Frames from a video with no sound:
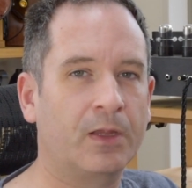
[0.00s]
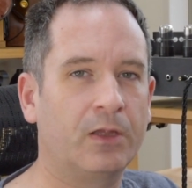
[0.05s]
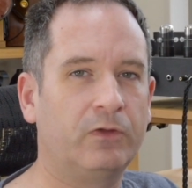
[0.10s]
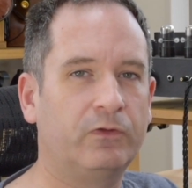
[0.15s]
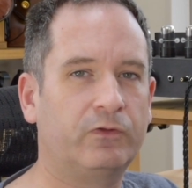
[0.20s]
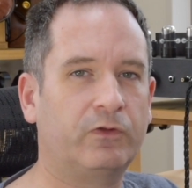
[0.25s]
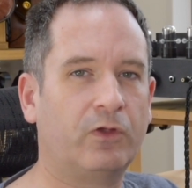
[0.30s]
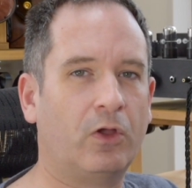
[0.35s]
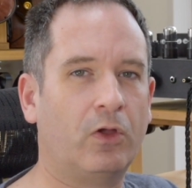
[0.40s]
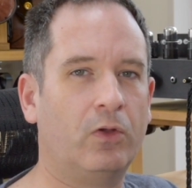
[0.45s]

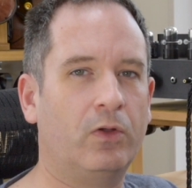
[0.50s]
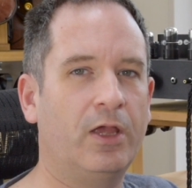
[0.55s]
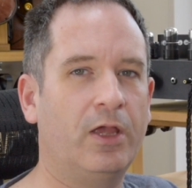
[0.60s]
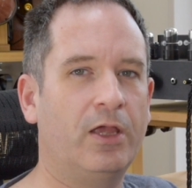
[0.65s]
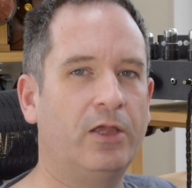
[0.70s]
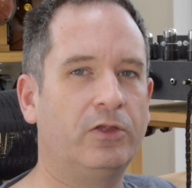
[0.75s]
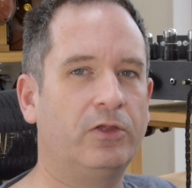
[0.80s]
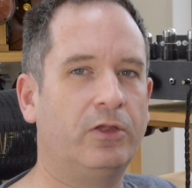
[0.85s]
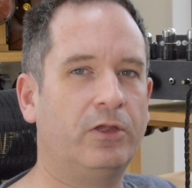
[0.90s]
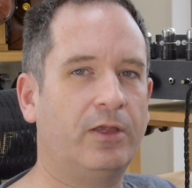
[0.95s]
So
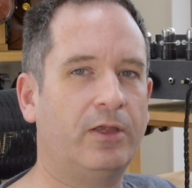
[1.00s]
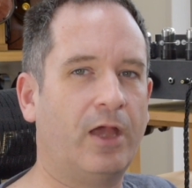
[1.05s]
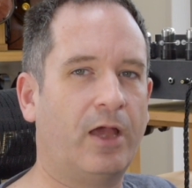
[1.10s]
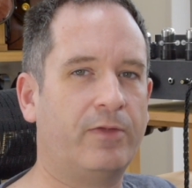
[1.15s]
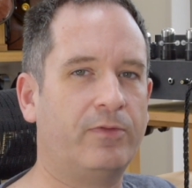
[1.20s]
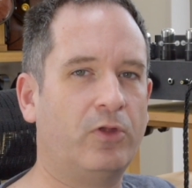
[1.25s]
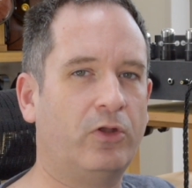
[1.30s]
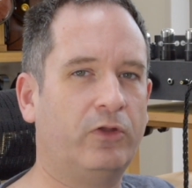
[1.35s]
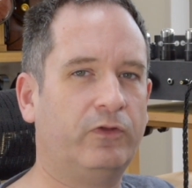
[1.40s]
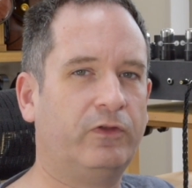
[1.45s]
I
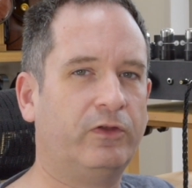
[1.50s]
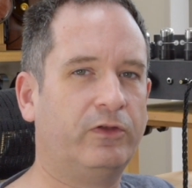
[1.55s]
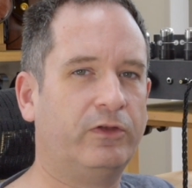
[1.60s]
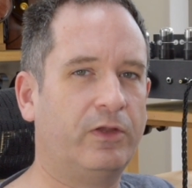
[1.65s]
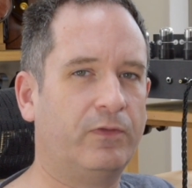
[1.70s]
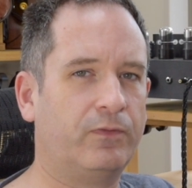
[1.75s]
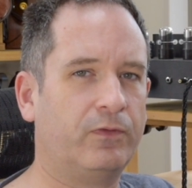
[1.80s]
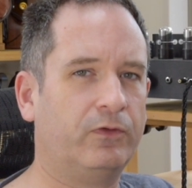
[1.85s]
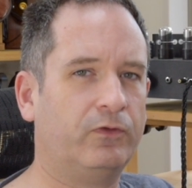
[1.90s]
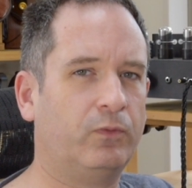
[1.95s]
noticed a
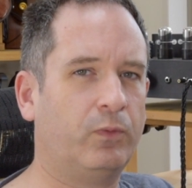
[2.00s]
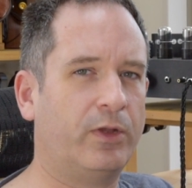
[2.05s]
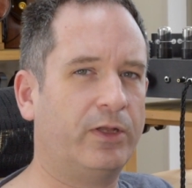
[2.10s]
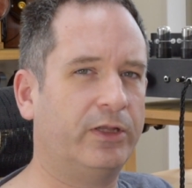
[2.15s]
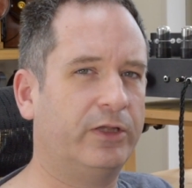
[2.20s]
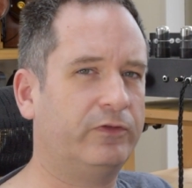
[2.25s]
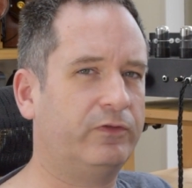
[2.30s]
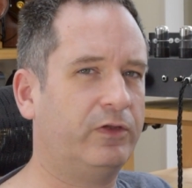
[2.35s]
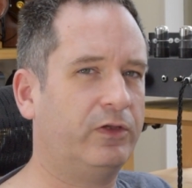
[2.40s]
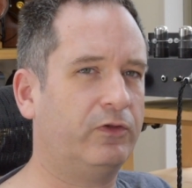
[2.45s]
difference when
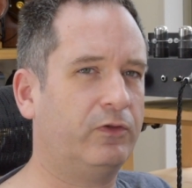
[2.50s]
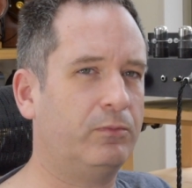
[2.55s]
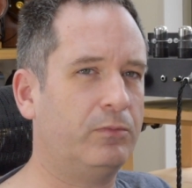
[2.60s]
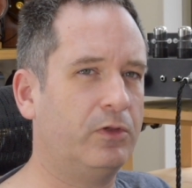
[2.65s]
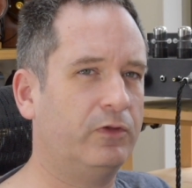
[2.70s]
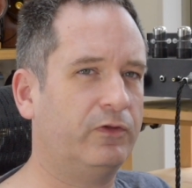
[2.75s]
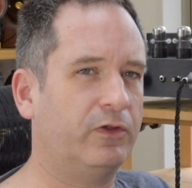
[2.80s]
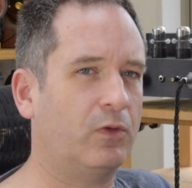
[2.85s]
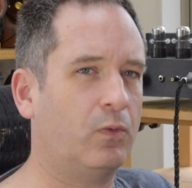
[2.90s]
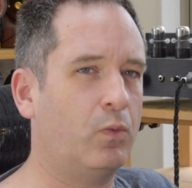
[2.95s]
listening to
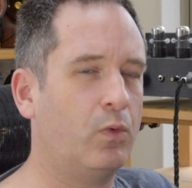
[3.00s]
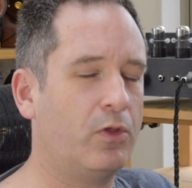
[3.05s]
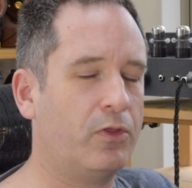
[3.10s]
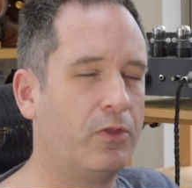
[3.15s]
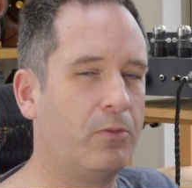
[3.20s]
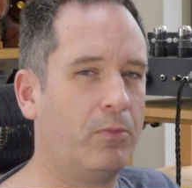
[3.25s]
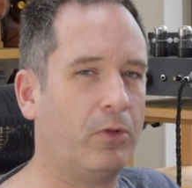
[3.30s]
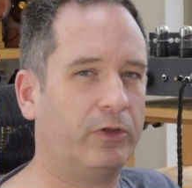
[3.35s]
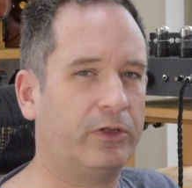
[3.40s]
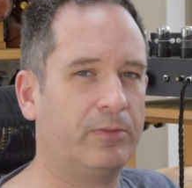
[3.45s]
music with the
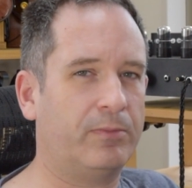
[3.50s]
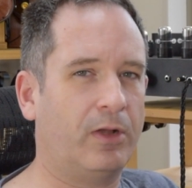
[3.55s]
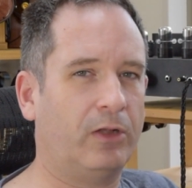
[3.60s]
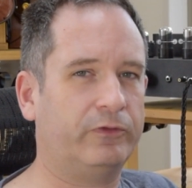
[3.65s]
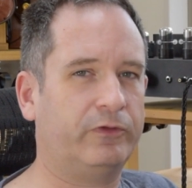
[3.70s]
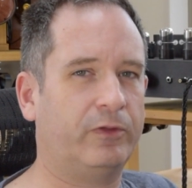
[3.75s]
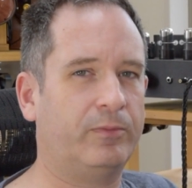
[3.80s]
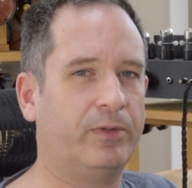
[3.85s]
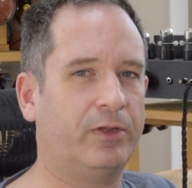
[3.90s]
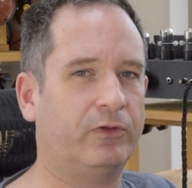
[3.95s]
Modi
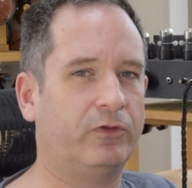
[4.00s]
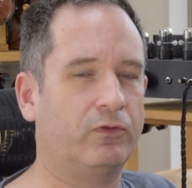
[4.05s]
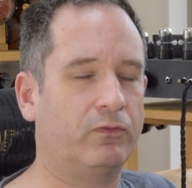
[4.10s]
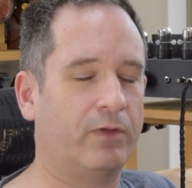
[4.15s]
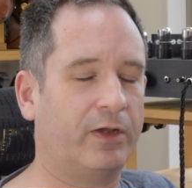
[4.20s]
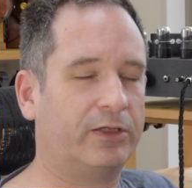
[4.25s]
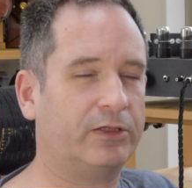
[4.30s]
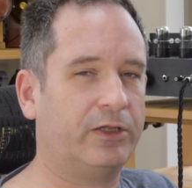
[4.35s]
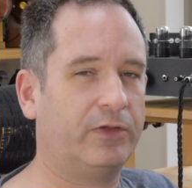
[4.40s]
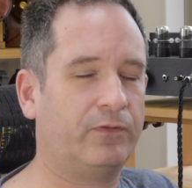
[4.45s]
Multibit
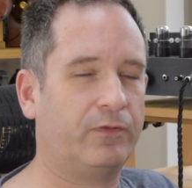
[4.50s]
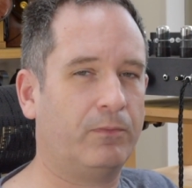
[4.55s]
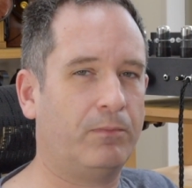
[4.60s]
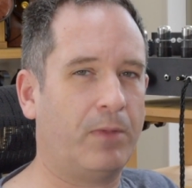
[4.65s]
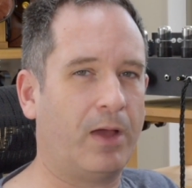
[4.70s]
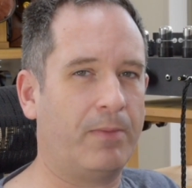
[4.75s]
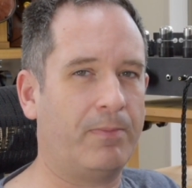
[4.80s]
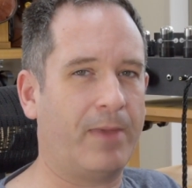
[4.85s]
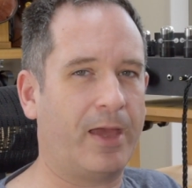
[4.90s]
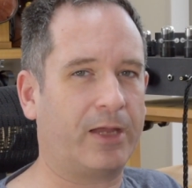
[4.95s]
directly from
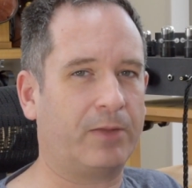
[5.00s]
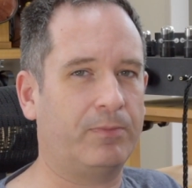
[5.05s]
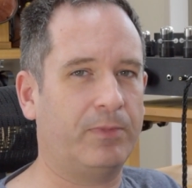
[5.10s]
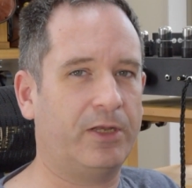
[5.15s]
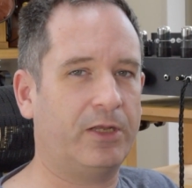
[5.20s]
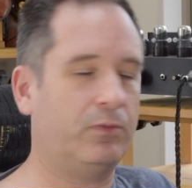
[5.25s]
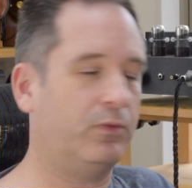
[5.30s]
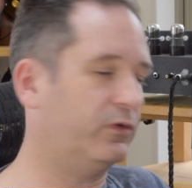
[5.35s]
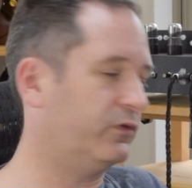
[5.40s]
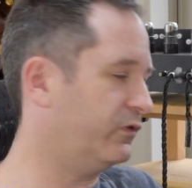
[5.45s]
my Mac
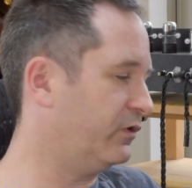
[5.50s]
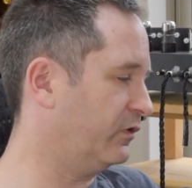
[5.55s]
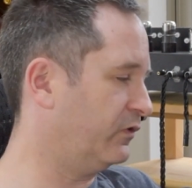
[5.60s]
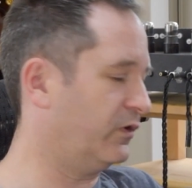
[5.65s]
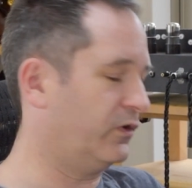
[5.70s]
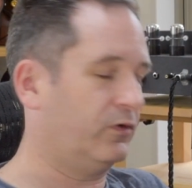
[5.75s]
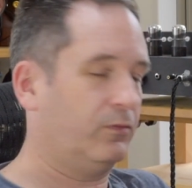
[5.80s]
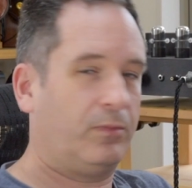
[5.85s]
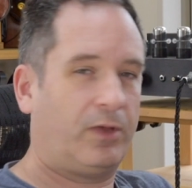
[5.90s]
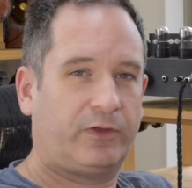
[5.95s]
Mini, which sits
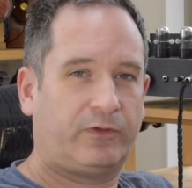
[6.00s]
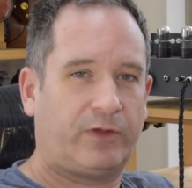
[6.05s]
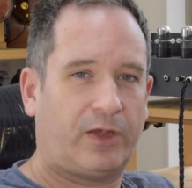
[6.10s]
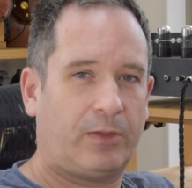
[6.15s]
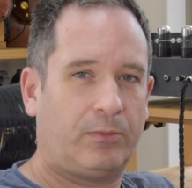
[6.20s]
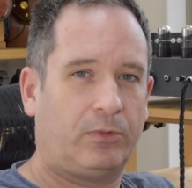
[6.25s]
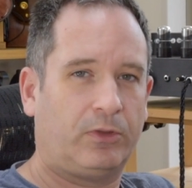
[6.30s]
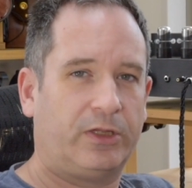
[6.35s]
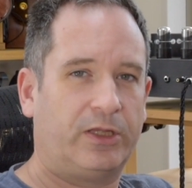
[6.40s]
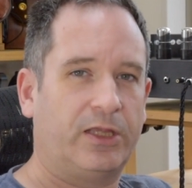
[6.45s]
under my
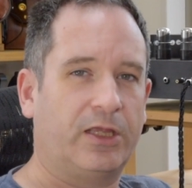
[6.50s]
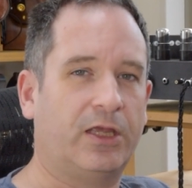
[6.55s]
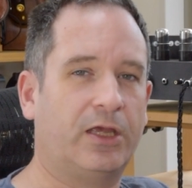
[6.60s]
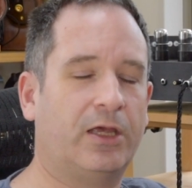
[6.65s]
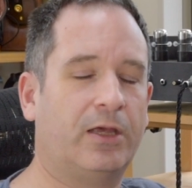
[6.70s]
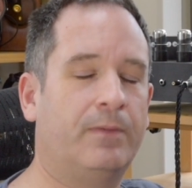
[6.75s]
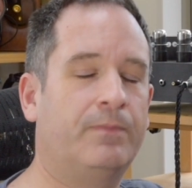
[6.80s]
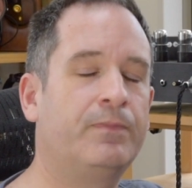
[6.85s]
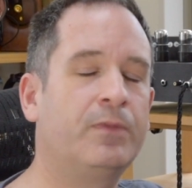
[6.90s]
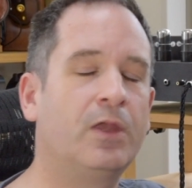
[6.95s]
table
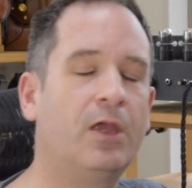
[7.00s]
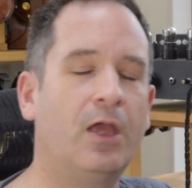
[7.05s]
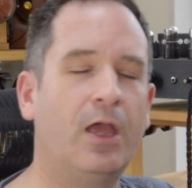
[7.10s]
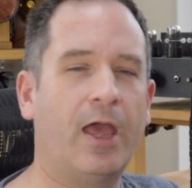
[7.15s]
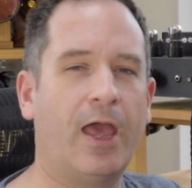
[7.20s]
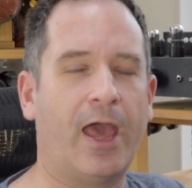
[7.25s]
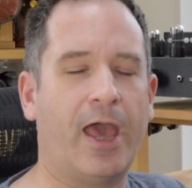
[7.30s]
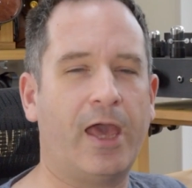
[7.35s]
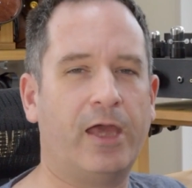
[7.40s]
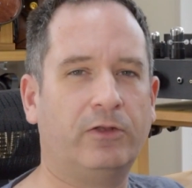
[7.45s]
here.
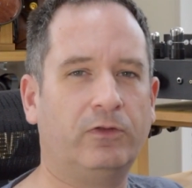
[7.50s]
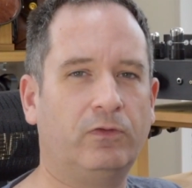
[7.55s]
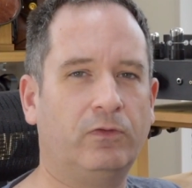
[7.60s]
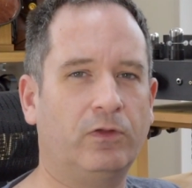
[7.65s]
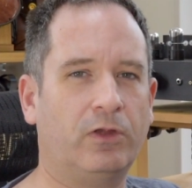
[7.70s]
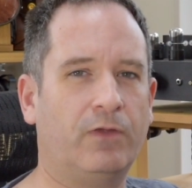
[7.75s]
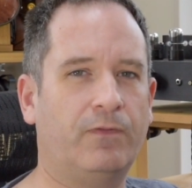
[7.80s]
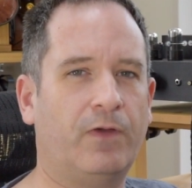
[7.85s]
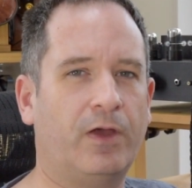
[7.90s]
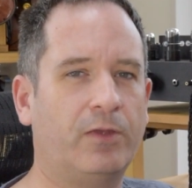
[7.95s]
And
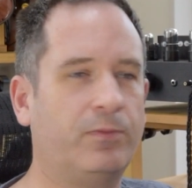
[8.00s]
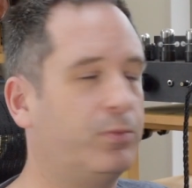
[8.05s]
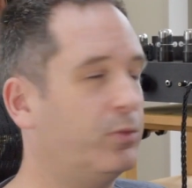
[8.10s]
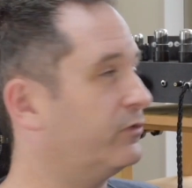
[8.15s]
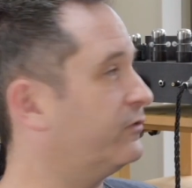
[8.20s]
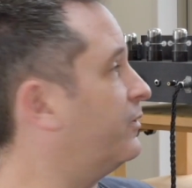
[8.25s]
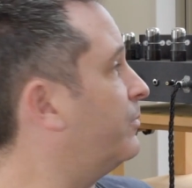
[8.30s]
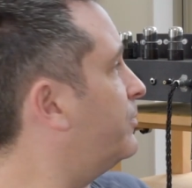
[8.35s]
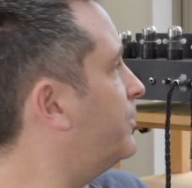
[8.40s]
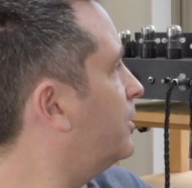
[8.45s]
if I put
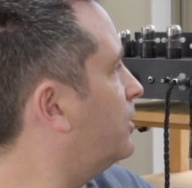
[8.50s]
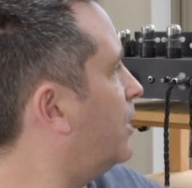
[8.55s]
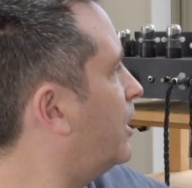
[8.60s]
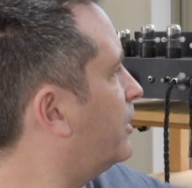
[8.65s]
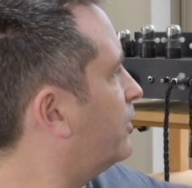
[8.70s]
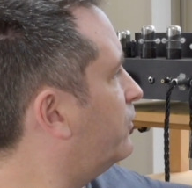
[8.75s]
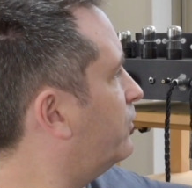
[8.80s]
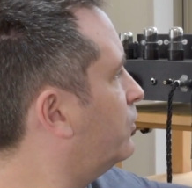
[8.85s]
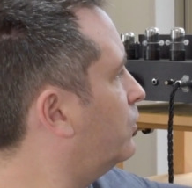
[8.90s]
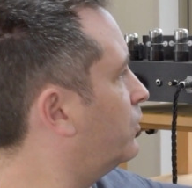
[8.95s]
something like
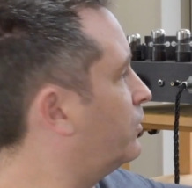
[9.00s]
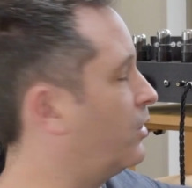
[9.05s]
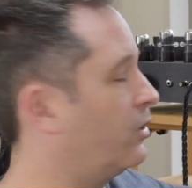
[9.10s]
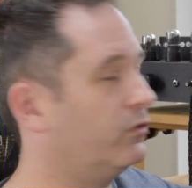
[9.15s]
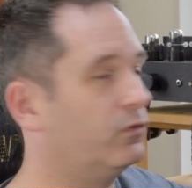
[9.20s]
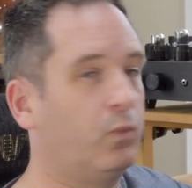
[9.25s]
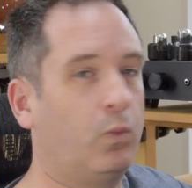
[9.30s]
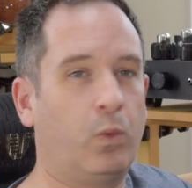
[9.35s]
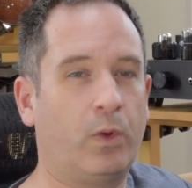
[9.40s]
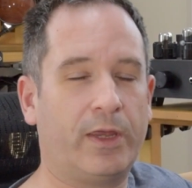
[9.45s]
Schiit
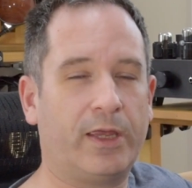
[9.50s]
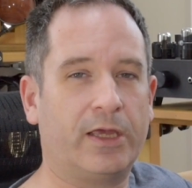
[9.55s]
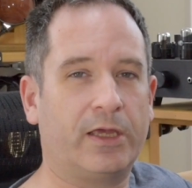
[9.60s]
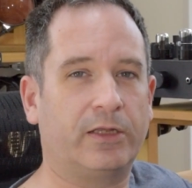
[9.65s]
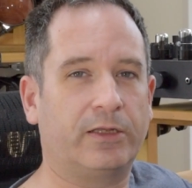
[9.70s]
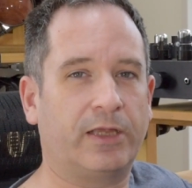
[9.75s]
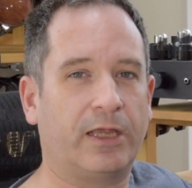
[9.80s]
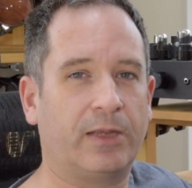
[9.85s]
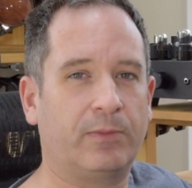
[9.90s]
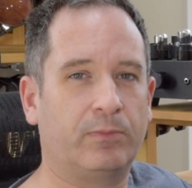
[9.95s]
Audio's
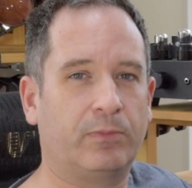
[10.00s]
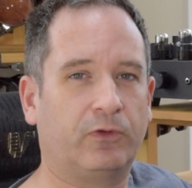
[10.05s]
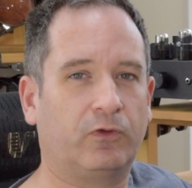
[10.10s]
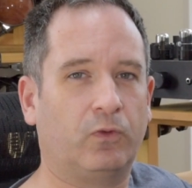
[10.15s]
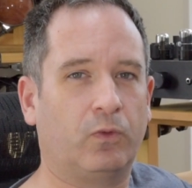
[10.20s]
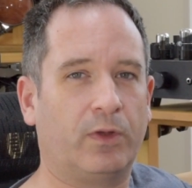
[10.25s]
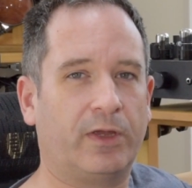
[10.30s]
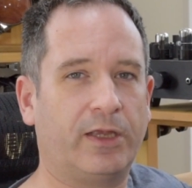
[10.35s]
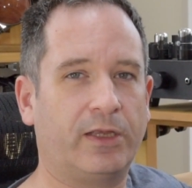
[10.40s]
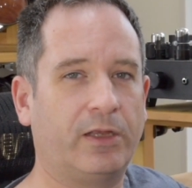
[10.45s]
Weird in
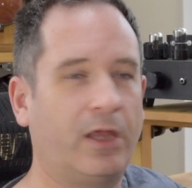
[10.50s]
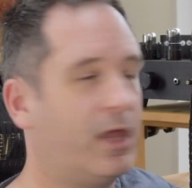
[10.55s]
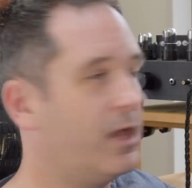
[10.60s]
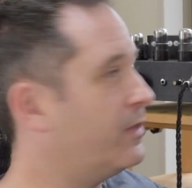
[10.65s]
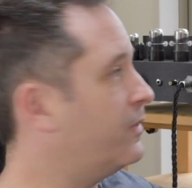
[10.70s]
between